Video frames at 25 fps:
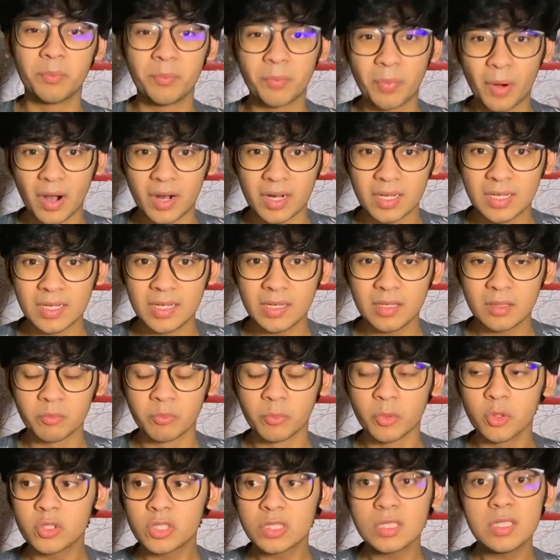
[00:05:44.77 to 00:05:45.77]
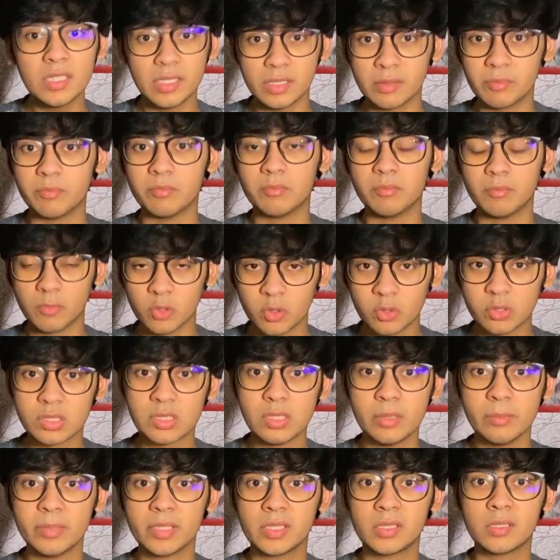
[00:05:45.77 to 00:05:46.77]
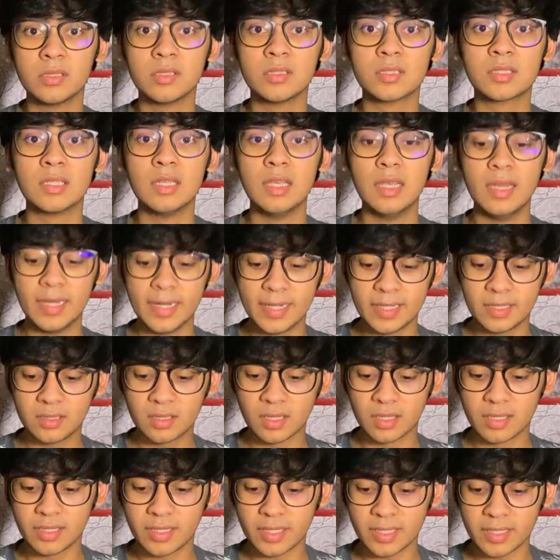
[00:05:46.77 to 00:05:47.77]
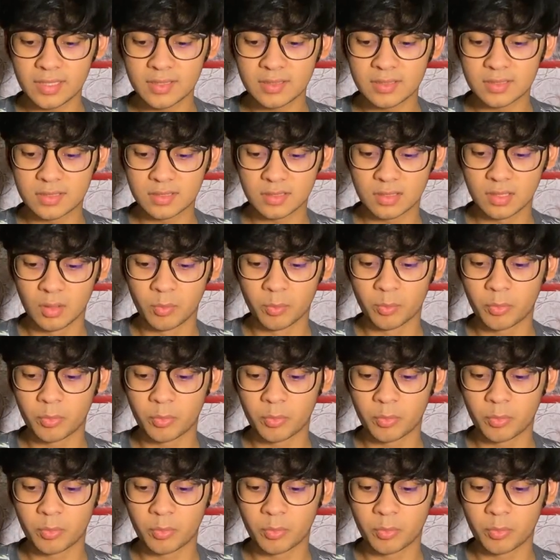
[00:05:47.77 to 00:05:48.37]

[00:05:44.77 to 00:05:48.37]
Mostly because it contains